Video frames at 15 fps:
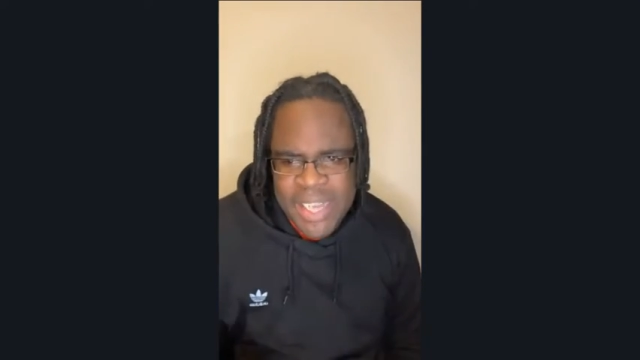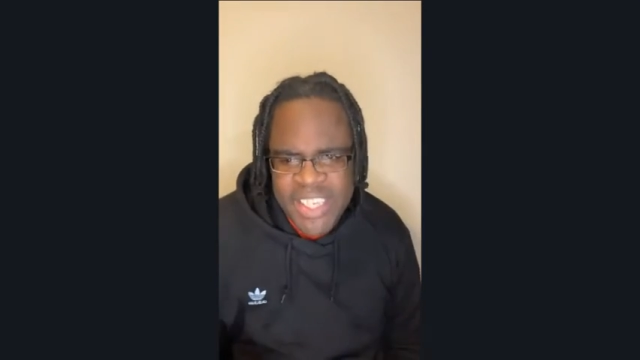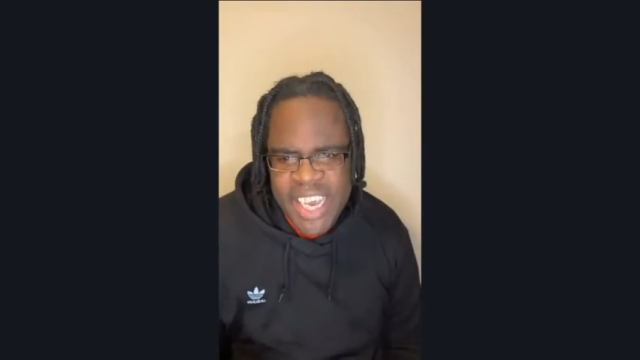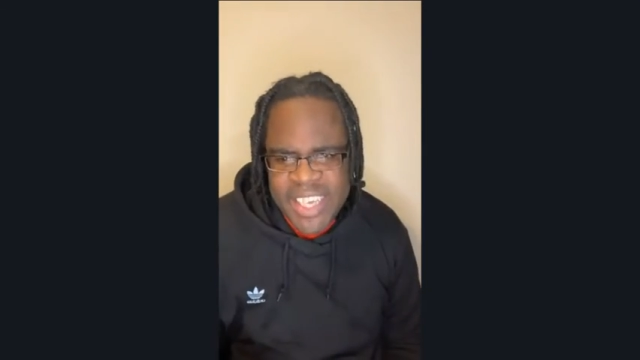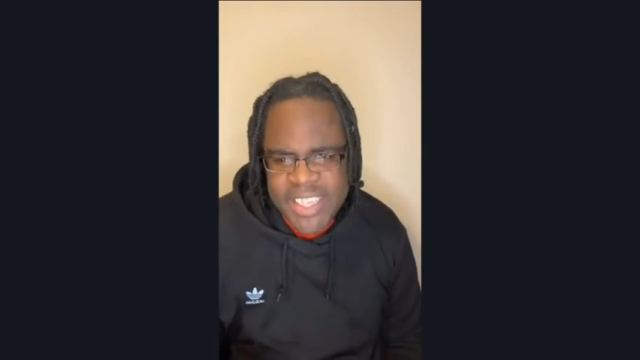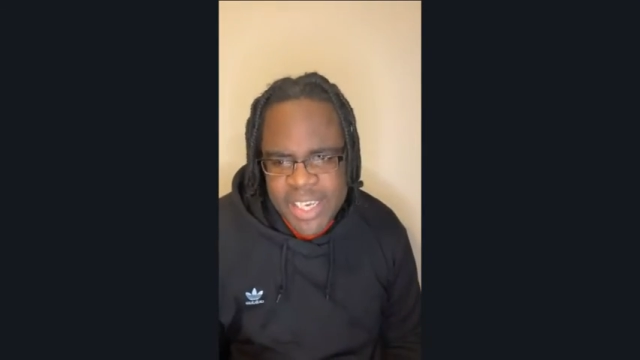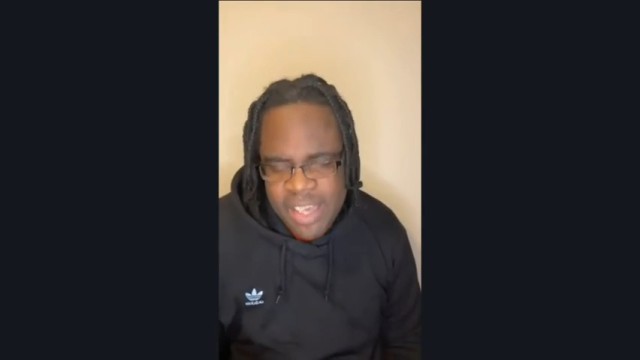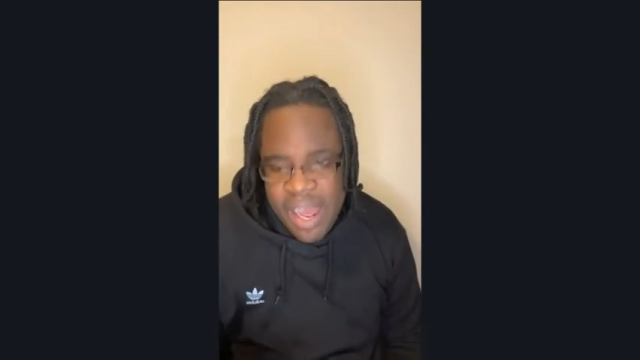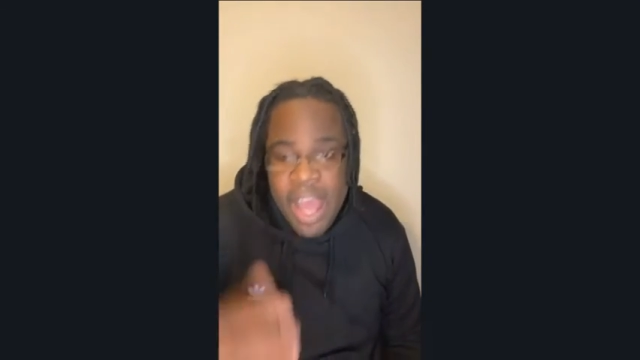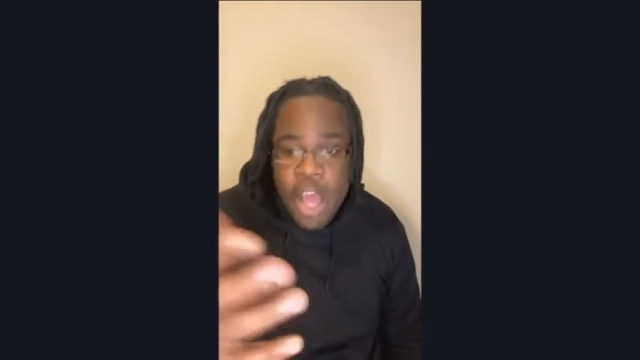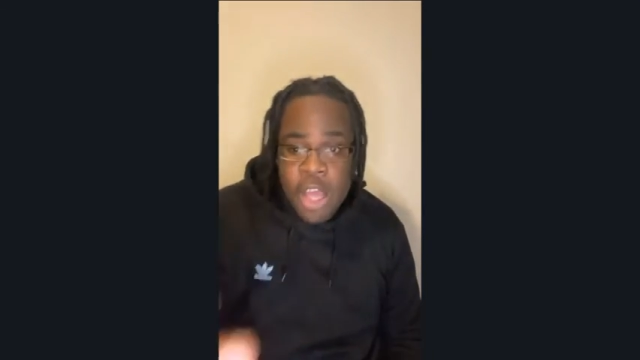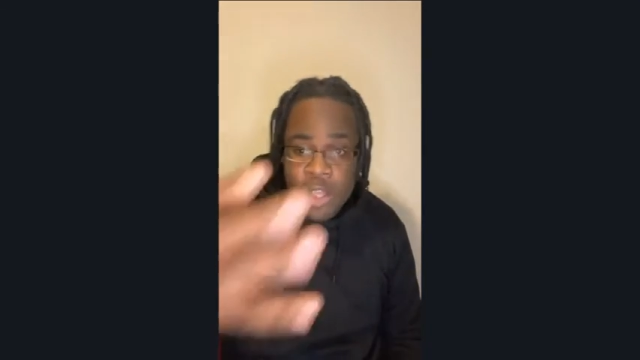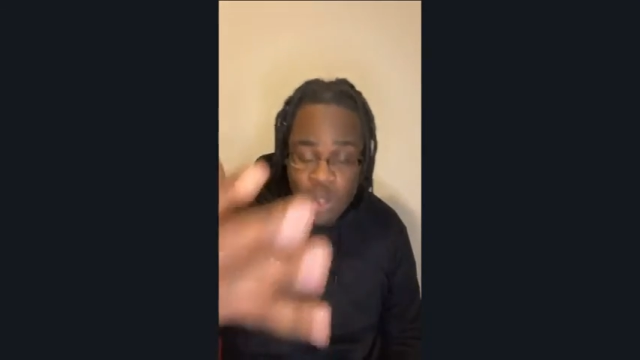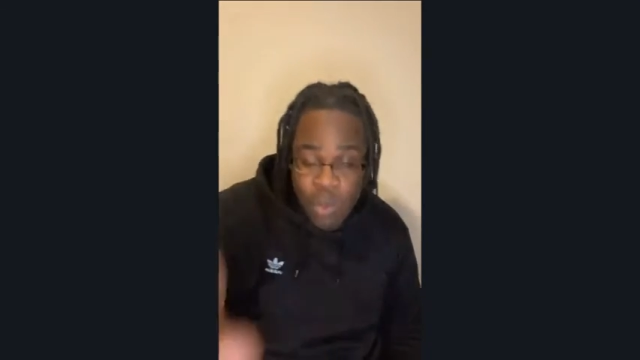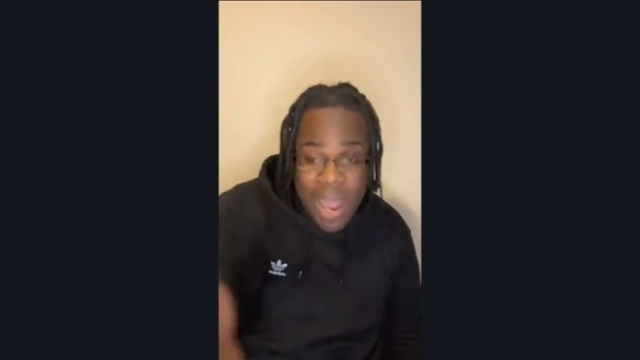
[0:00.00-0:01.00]
I chasing clout?
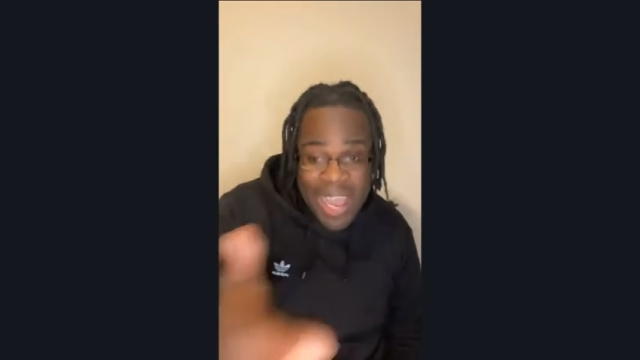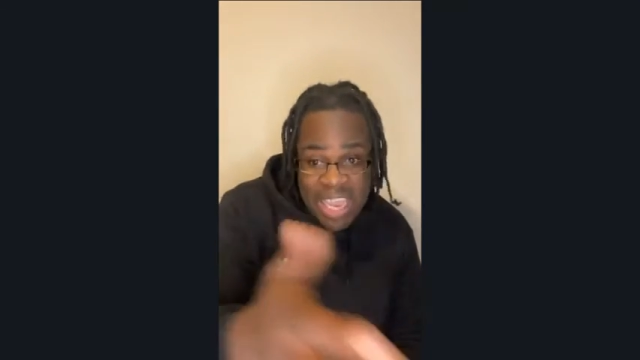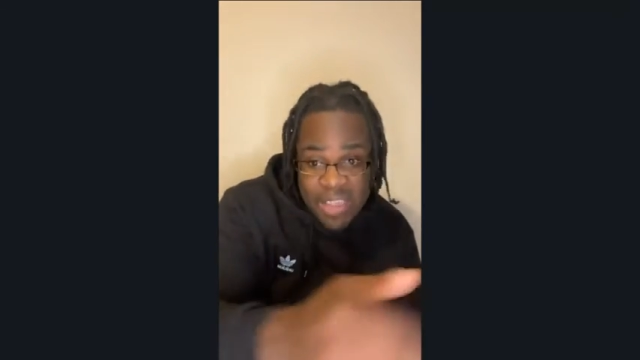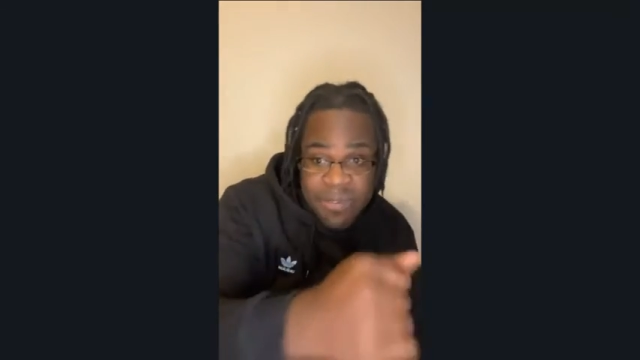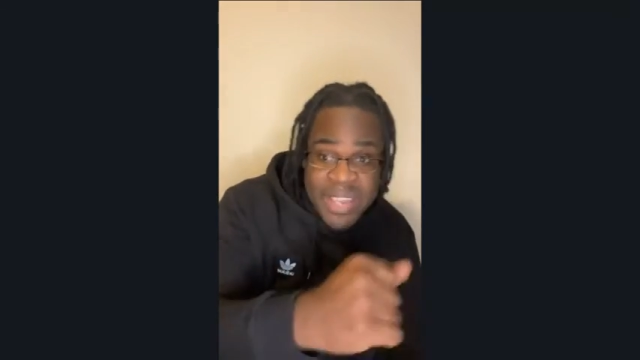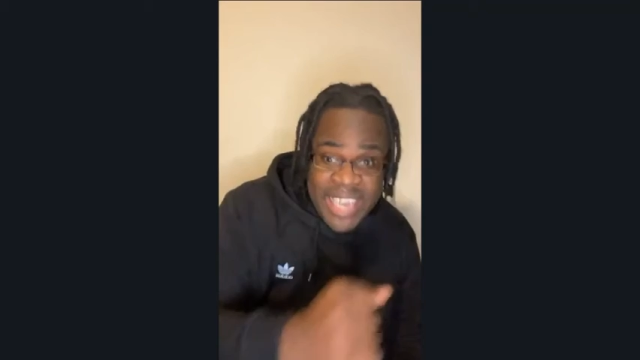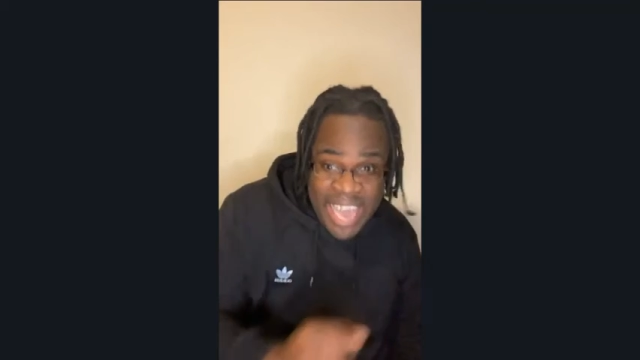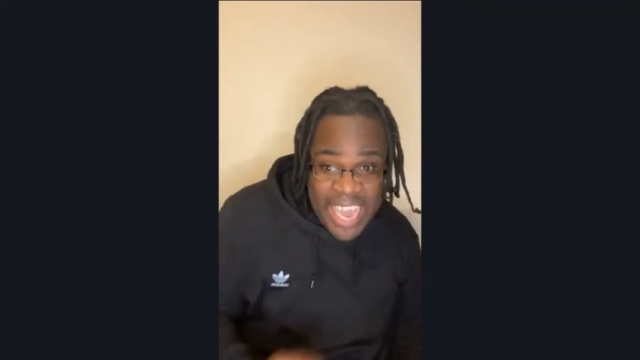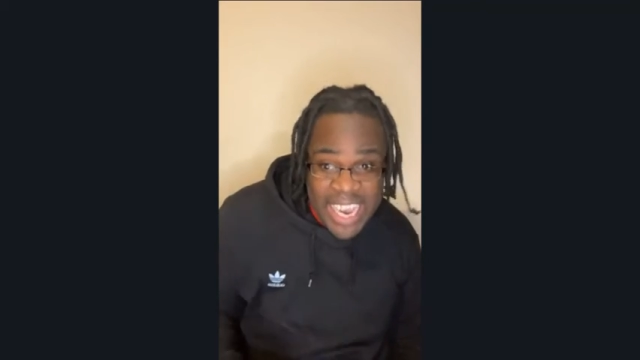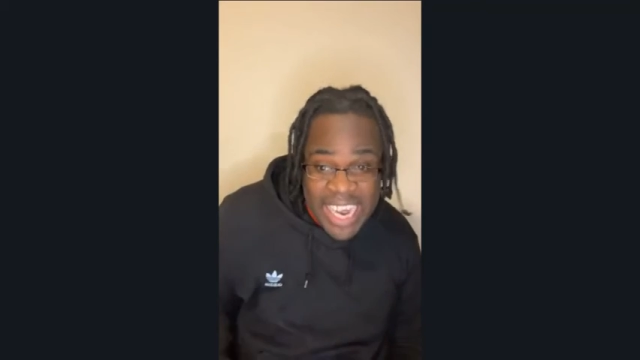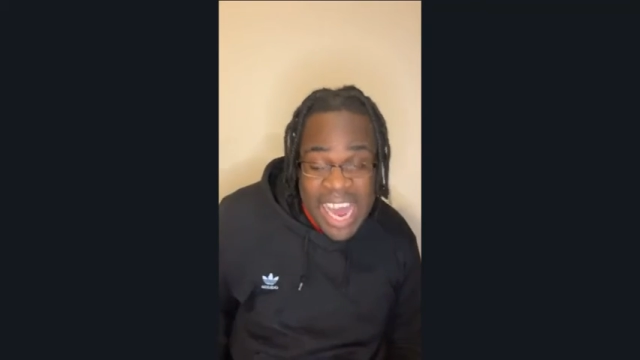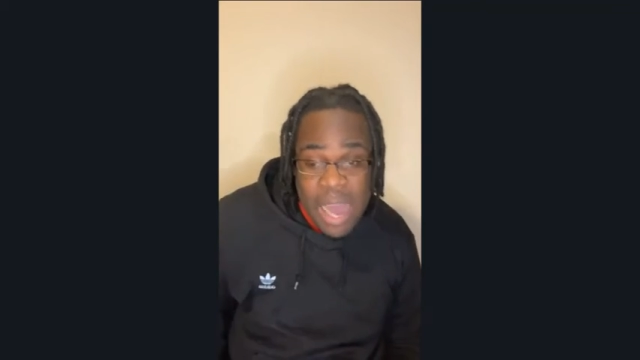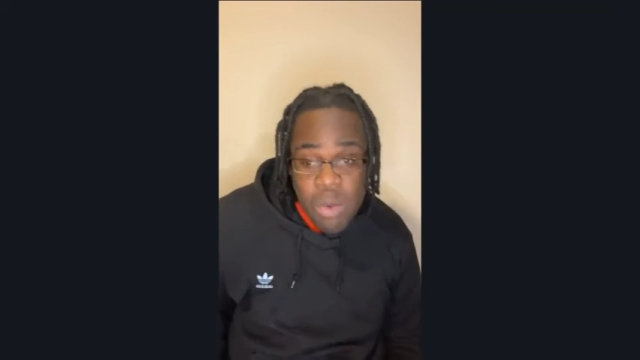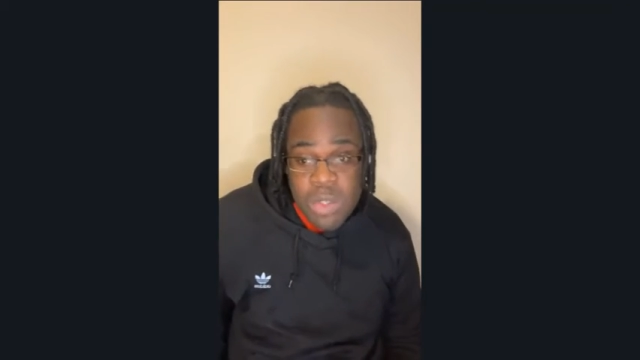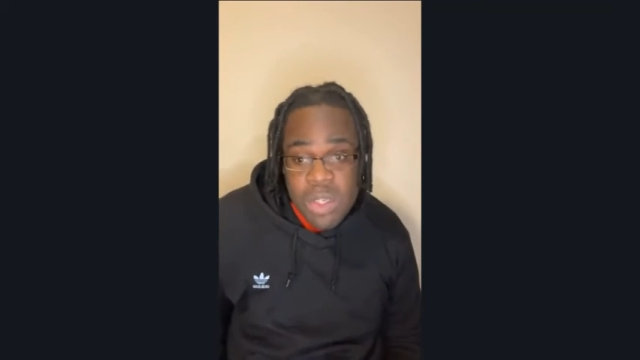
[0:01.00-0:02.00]
Do I even get
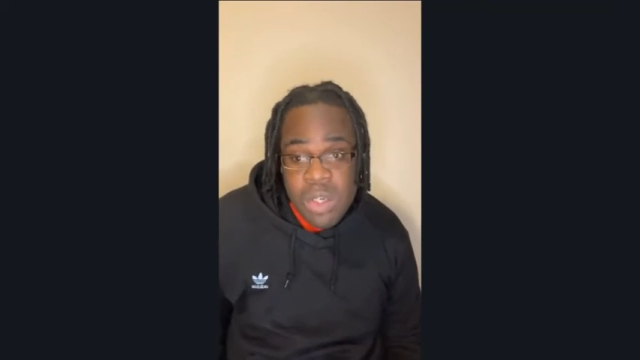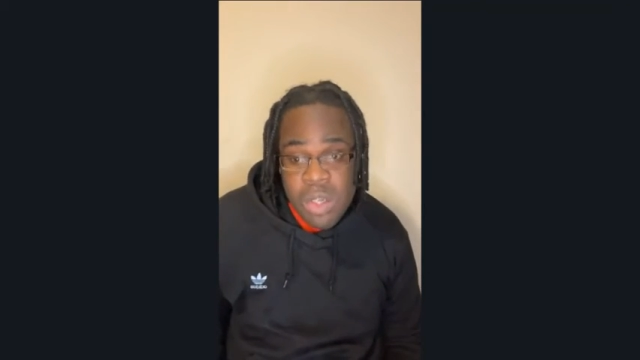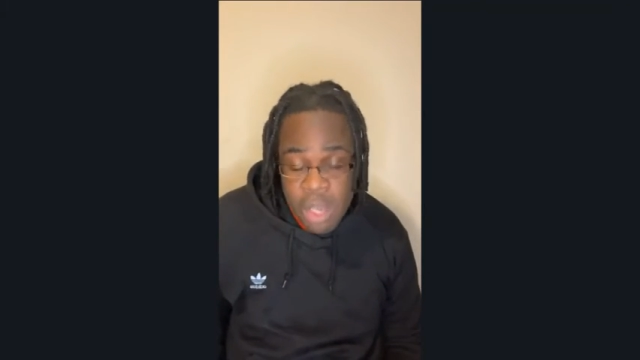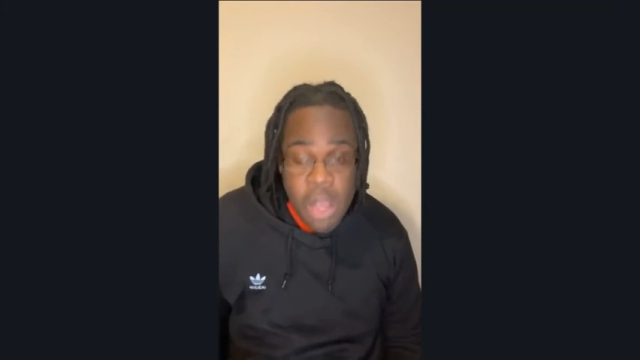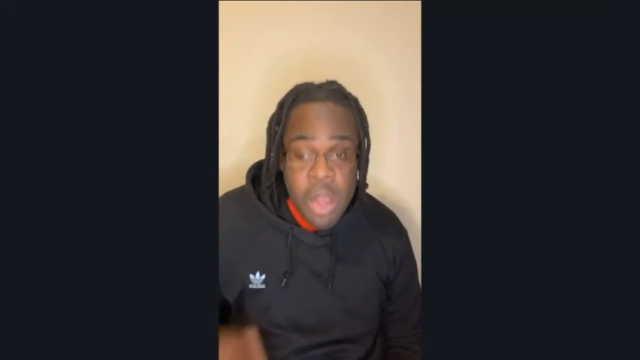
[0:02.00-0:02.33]
clout?